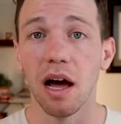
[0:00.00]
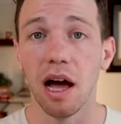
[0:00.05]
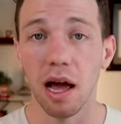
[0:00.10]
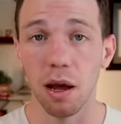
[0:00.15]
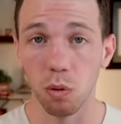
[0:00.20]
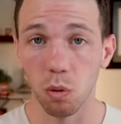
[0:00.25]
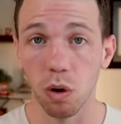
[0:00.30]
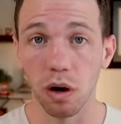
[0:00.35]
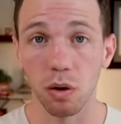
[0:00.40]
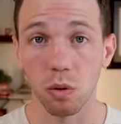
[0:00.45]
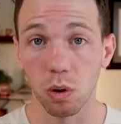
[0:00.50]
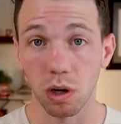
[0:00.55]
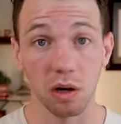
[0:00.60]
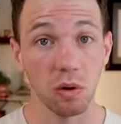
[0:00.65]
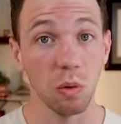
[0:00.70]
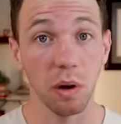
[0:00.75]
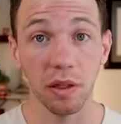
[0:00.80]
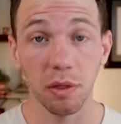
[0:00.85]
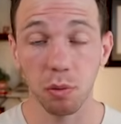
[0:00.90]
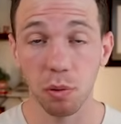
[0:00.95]
I want to work
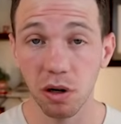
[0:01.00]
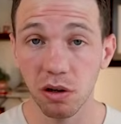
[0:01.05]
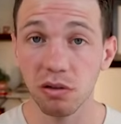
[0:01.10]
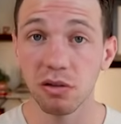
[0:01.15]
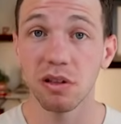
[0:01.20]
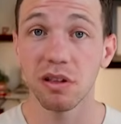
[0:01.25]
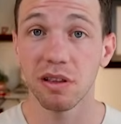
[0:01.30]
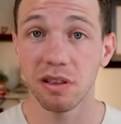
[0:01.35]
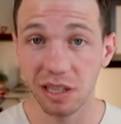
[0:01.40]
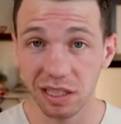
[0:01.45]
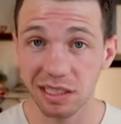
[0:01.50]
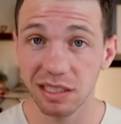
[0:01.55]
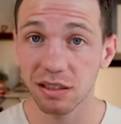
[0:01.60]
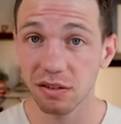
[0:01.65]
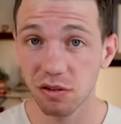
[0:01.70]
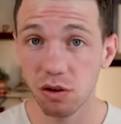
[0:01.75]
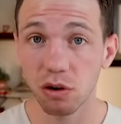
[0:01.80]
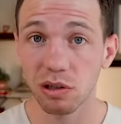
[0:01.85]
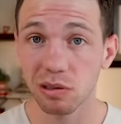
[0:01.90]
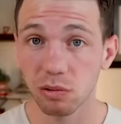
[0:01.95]
with Root, this is,
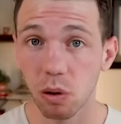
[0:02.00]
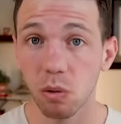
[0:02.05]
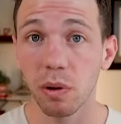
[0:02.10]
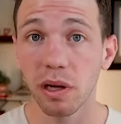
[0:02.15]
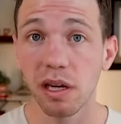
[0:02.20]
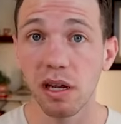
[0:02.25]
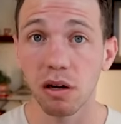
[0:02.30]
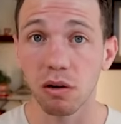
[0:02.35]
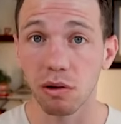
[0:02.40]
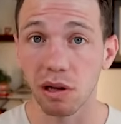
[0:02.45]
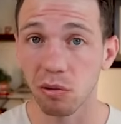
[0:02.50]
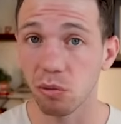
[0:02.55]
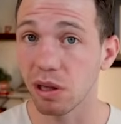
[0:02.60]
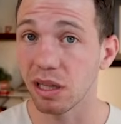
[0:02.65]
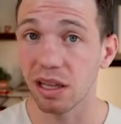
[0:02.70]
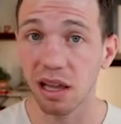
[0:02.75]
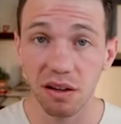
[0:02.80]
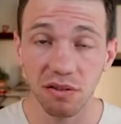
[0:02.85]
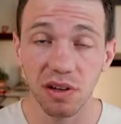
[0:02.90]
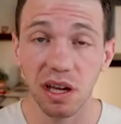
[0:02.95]
of course, what we do, and we
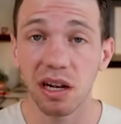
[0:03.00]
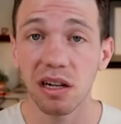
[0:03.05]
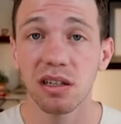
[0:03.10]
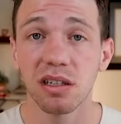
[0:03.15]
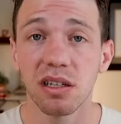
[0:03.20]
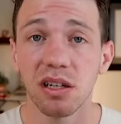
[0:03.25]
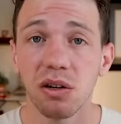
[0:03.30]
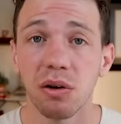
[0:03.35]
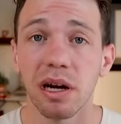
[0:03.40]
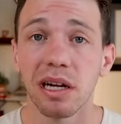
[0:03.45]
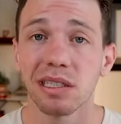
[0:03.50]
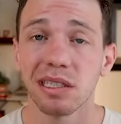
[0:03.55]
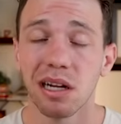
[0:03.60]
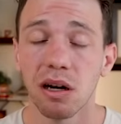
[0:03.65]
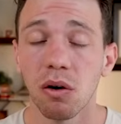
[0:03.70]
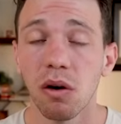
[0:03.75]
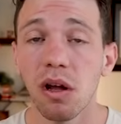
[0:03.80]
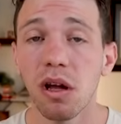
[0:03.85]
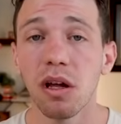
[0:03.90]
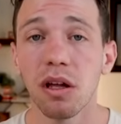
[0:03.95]
love getting to do it.
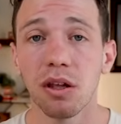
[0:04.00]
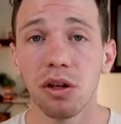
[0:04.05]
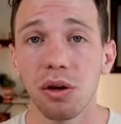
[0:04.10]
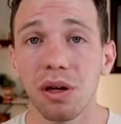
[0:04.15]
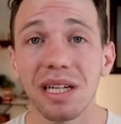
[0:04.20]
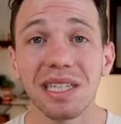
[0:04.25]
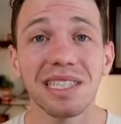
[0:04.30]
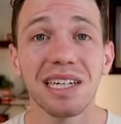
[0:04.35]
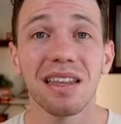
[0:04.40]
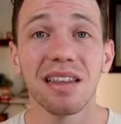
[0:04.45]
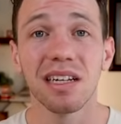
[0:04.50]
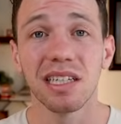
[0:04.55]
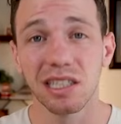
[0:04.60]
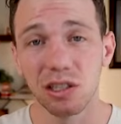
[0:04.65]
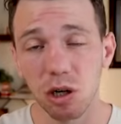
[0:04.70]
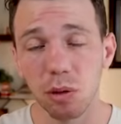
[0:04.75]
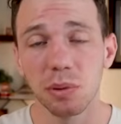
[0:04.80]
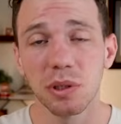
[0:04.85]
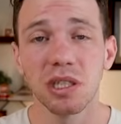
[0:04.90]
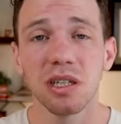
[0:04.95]
So you can see in the
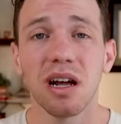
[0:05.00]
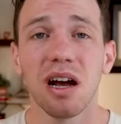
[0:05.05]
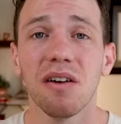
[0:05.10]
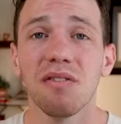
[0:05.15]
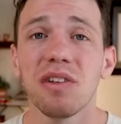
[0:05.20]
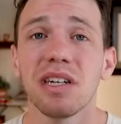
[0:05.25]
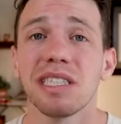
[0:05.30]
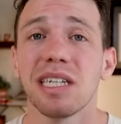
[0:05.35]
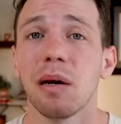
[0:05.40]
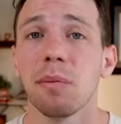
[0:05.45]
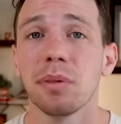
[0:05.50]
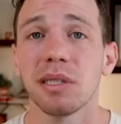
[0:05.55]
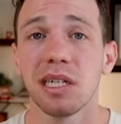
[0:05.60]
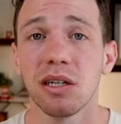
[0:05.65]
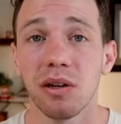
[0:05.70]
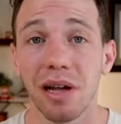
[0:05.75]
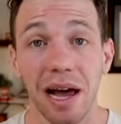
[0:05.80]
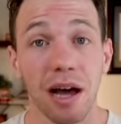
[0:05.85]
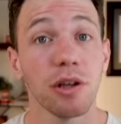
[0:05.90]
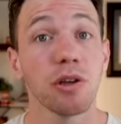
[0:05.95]
description of this
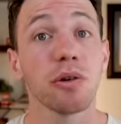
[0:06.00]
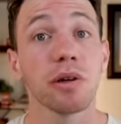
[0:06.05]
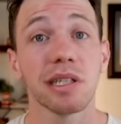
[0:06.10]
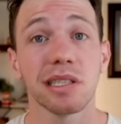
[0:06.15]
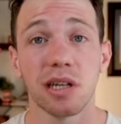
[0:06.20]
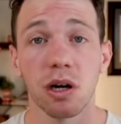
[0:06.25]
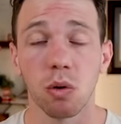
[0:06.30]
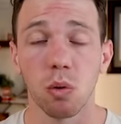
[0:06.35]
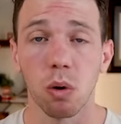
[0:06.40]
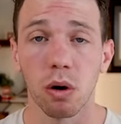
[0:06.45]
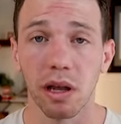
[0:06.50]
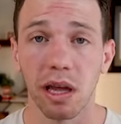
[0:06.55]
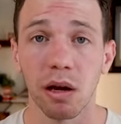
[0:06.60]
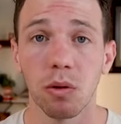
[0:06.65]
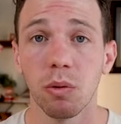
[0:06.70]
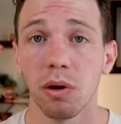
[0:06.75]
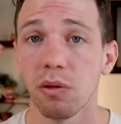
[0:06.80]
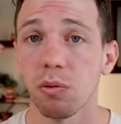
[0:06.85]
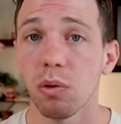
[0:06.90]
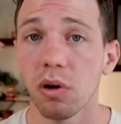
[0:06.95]
episode how you can start working
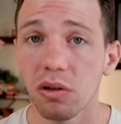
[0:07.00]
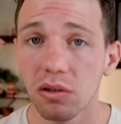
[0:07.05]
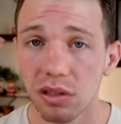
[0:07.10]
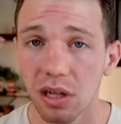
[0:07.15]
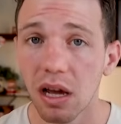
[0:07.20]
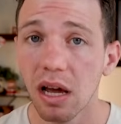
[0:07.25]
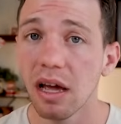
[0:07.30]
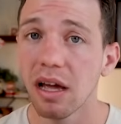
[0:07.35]
with Root.